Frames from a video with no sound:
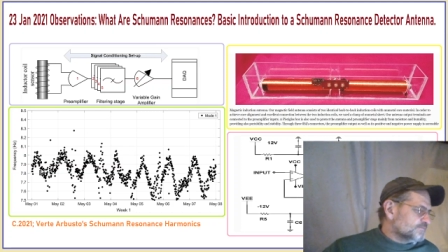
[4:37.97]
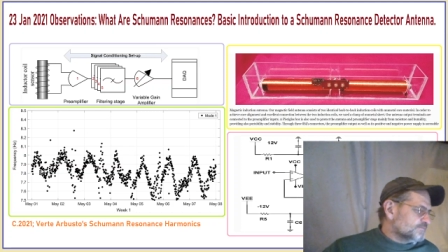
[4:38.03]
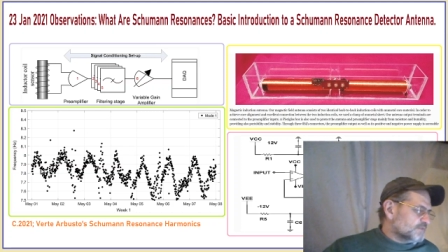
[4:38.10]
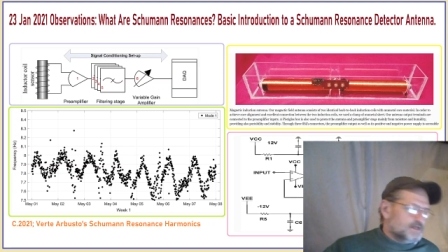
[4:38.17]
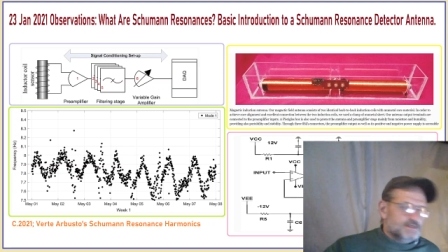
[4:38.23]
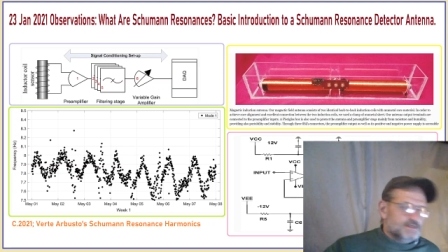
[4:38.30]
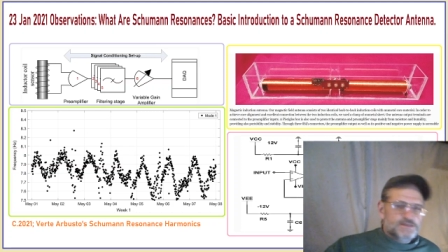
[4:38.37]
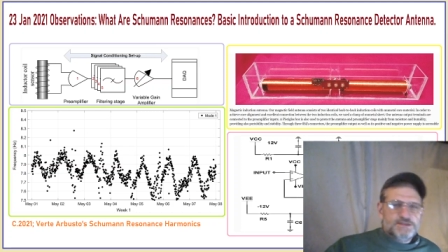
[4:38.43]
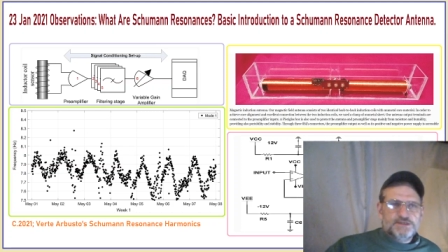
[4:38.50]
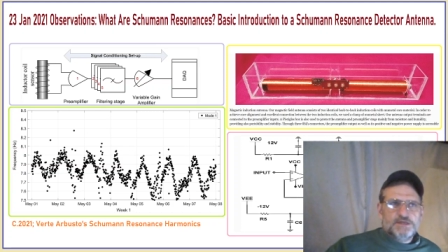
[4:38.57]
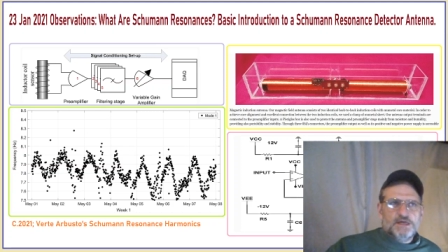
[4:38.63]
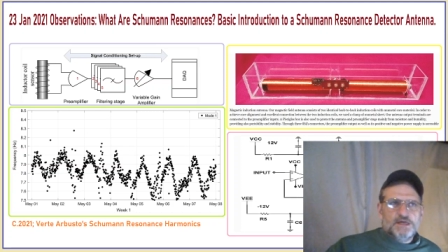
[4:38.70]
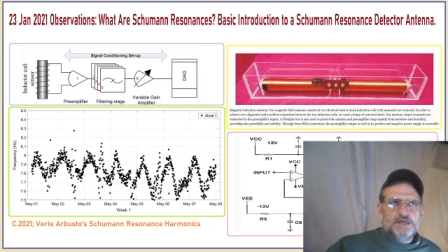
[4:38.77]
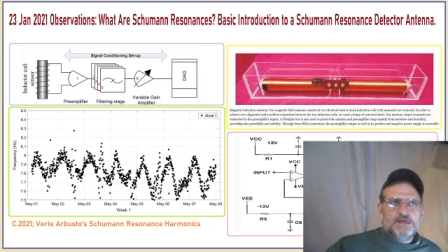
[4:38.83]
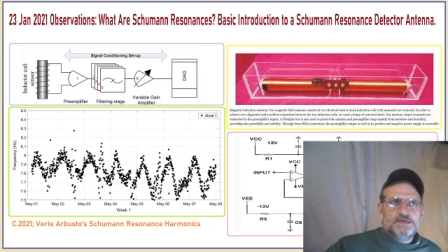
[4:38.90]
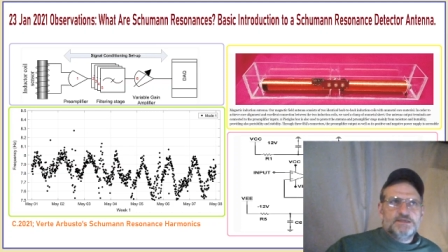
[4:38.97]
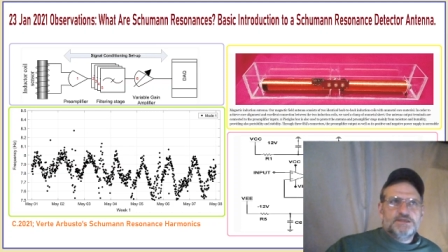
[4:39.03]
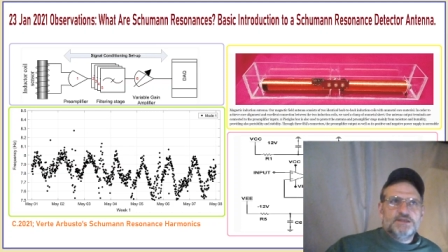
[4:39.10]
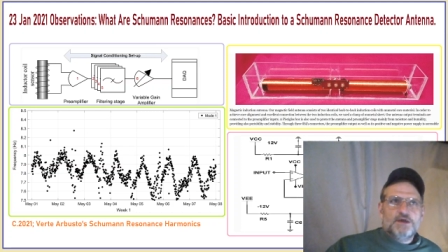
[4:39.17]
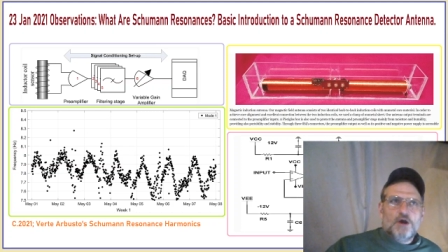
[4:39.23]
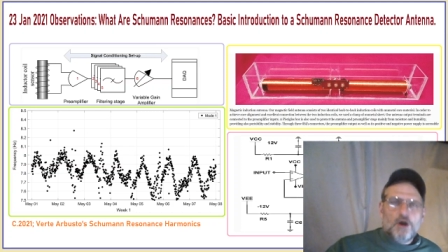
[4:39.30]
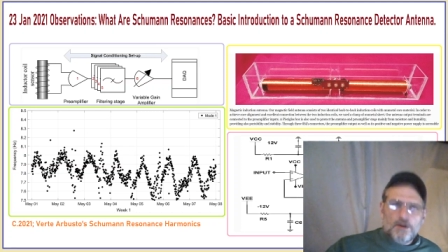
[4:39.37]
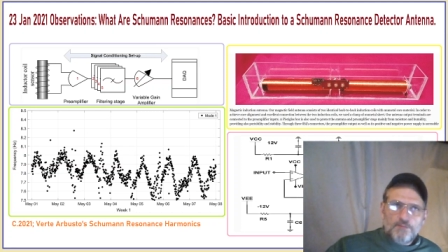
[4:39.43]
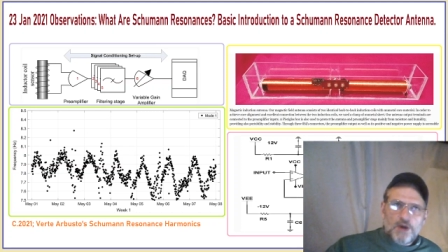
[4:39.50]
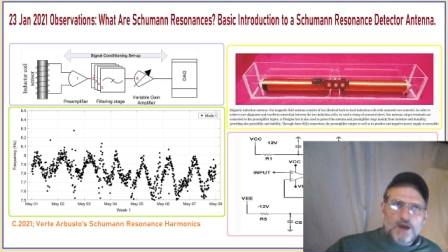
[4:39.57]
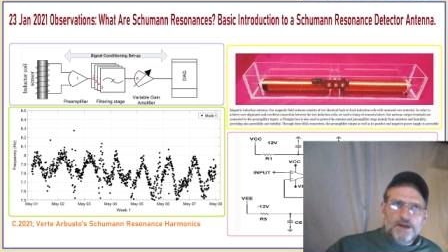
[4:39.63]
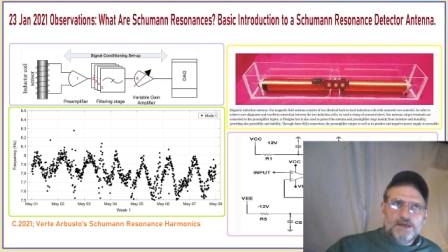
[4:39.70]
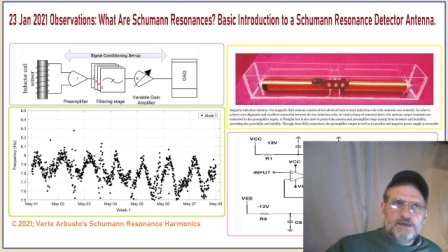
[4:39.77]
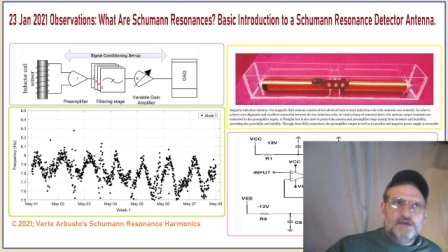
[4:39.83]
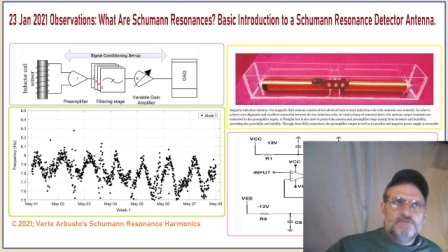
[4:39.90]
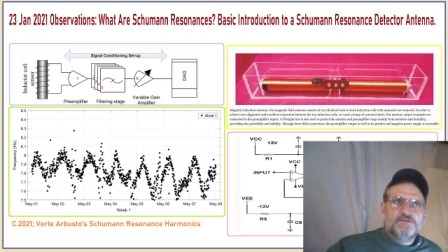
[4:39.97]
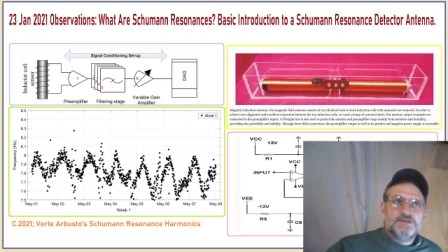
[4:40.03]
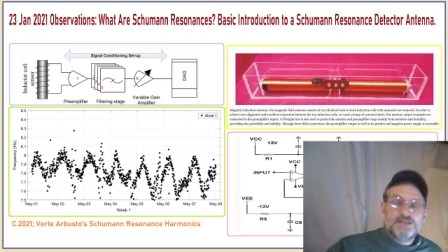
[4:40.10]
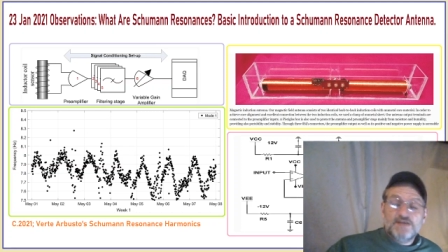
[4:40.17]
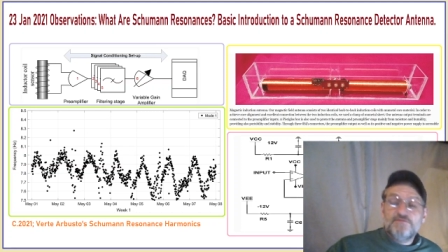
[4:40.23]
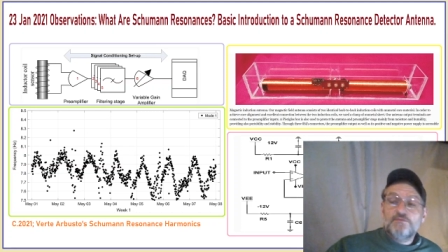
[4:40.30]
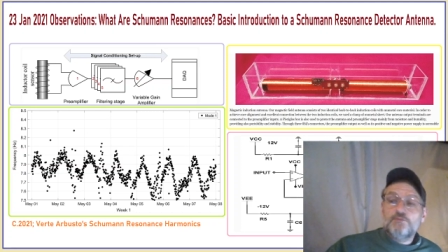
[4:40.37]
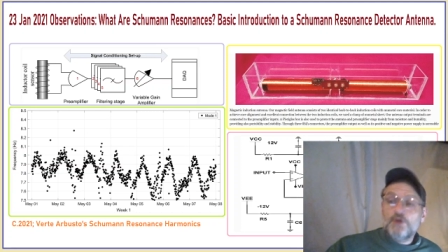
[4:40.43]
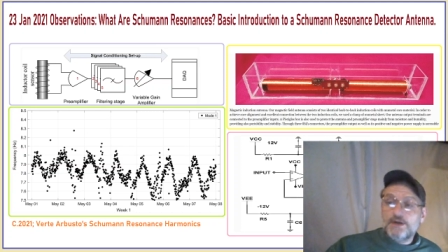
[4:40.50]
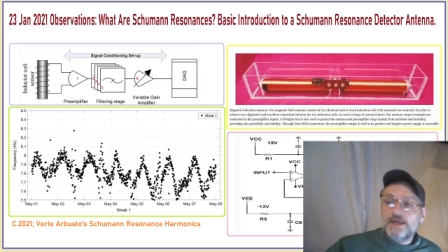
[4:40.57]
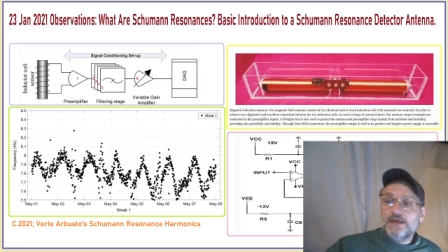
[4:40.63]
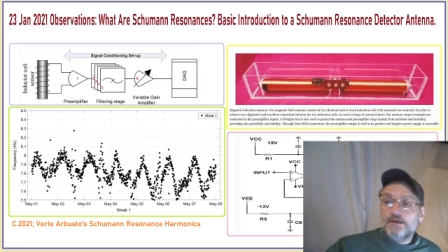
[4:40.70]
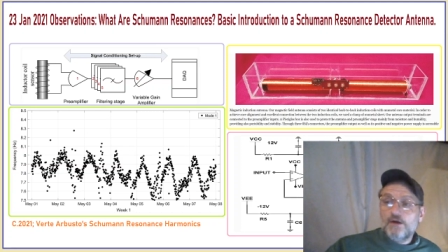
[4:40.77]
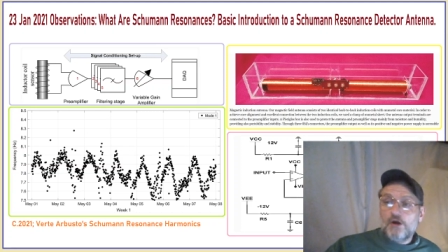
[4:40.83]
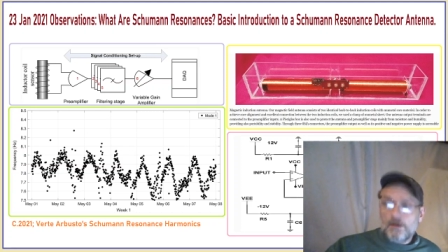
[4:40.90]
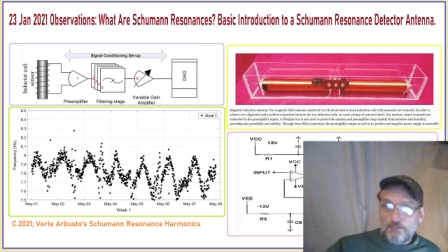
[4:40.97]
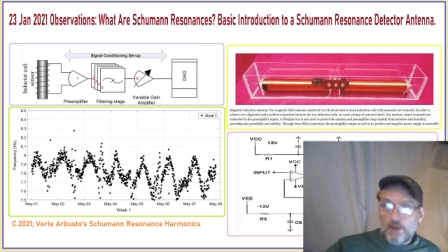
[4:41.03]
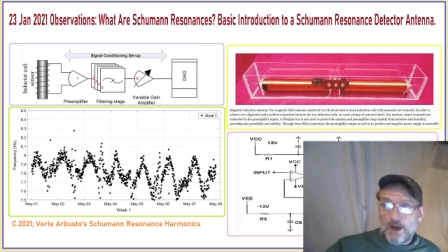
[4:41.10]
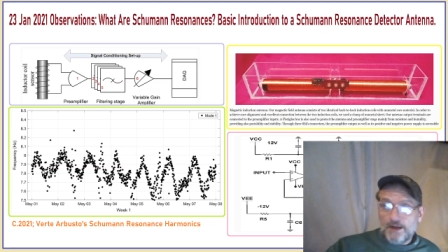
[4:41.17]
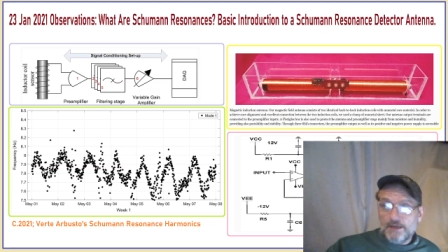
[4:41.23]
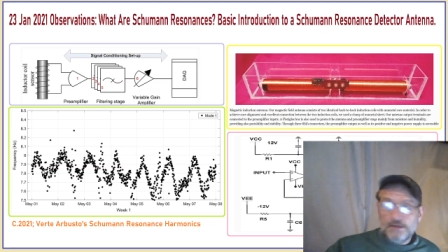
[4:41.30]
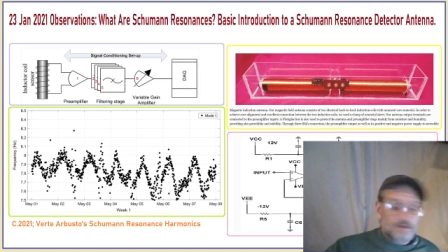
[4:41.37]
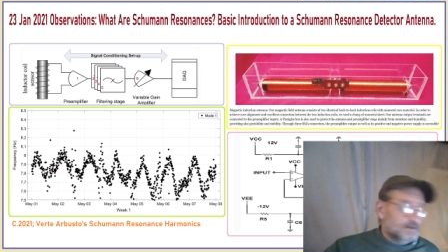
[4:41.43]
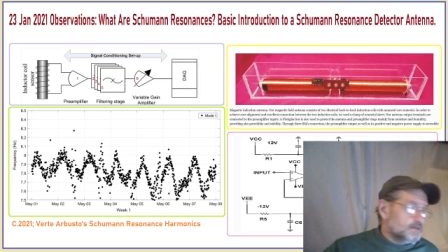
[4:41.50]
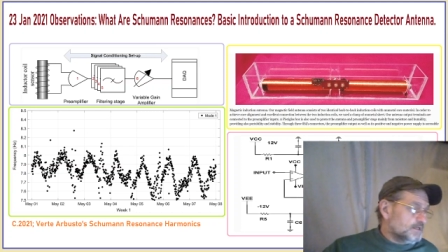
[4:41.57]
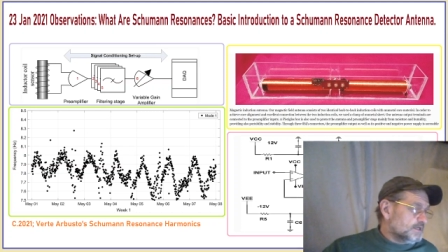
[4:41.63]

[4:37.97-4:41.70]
is is the harmonic of the 7.8 harmonic.